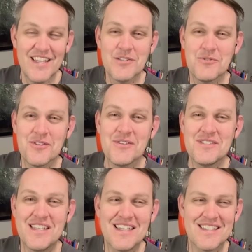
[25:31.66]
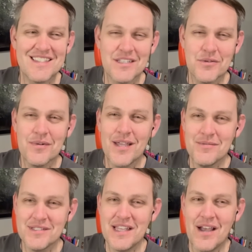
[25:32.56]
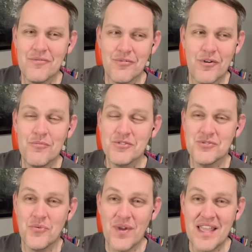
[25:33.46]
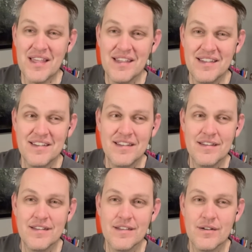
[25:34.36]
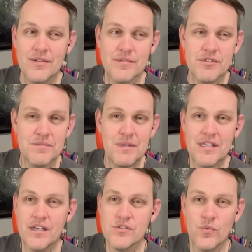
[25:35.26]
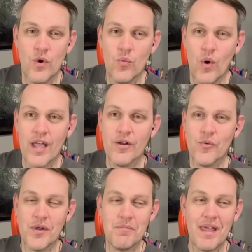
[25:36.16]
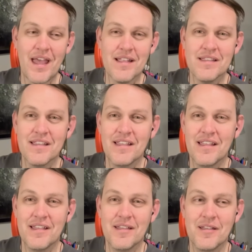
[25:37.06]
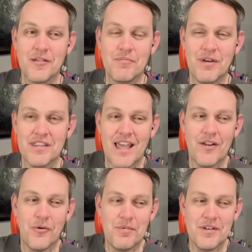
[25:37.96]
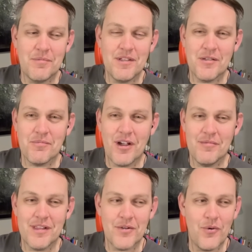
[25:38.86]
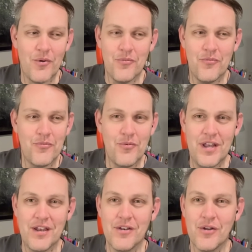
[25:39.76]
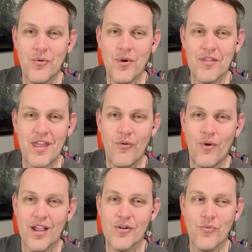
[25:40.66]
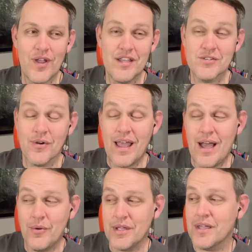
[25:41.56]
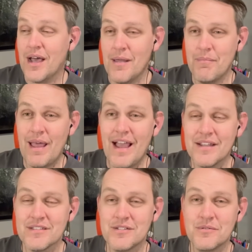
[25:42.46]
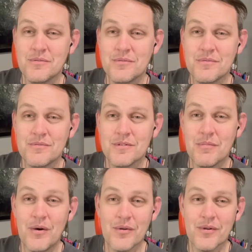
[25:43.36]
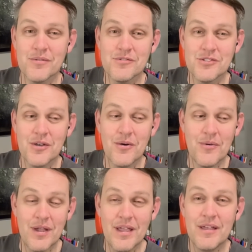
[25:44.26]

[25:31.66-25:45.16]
one of those things. It's like the ride was down for almost a week just because one wire went bad. But that opened up the other problem like, well, we didn't know where that wire went or how it got back to the motor. So